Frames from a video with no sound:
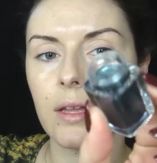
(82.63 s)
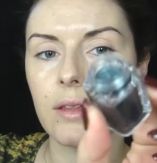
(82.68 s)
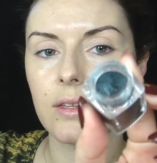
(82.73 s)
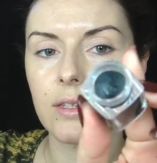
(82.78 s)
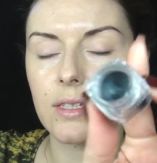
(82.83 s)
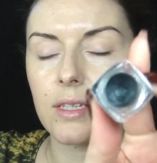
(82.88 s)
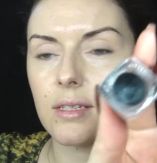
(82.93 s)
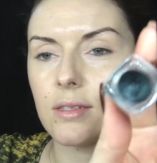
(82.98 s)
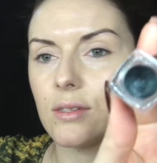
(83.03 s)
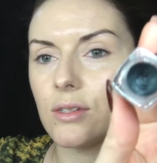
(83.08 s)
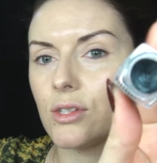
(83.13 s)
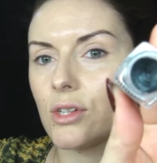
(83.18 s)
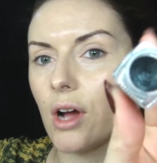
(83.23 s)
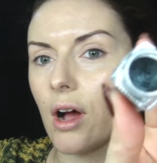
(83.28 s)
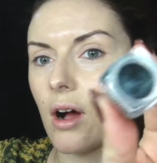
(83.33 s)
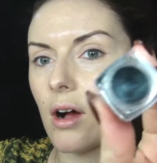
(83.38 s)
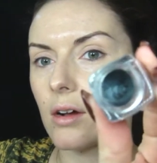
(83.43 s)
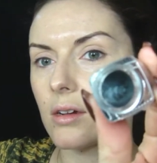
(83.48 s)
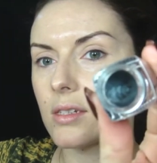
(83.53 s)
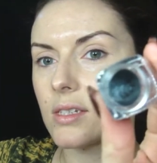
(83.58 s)
This is the
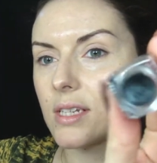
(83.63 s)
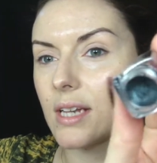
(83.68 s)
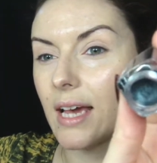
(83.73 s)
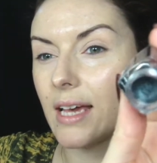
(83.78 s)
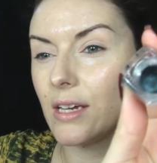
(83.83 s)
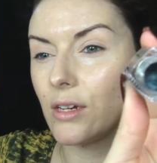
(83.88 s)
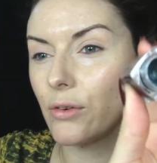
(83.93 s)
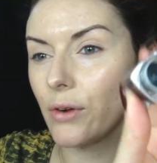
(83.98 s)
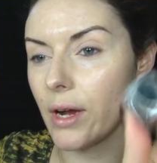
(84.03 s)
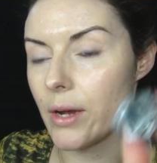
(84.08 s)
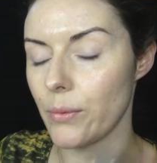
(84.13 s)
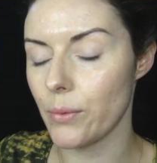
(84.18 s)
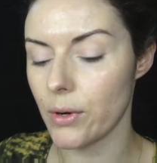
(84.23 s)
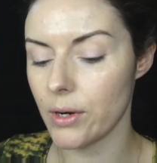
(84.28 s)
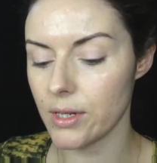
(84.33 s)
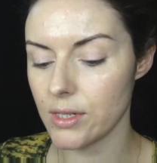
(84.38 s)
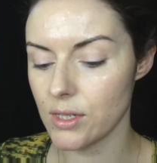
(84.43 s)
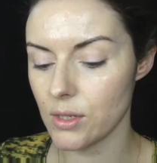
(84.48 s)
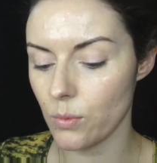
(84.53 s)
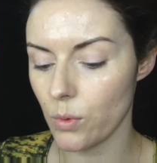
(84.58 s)
dark slate grey one,
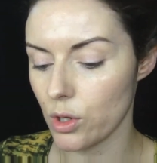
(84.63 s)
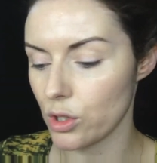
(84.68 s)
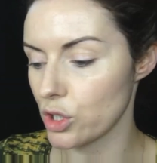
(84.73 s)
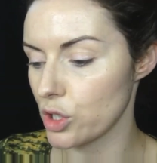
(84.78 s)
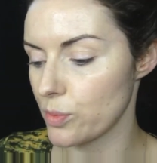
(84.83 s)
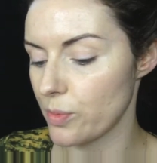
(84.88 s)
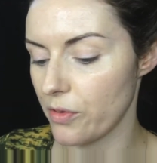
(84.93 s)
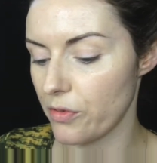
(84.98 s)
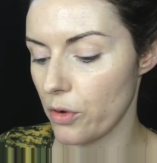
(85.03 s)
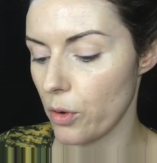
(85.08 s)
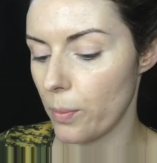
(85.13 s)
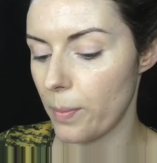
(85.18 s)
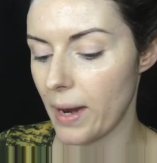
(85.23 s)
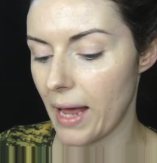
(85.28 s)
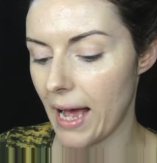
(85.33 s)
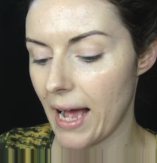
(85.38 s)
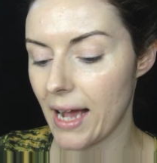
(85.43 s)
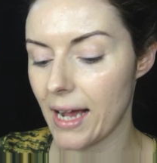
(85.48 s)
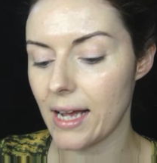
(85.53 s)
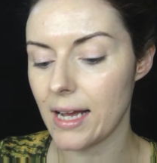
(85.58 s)
it's the one just before
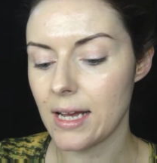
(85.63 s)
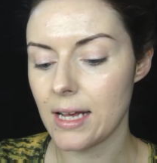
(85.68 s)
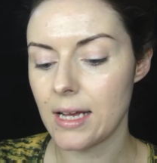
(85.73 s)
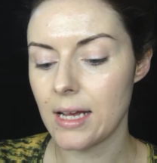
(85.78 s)
black.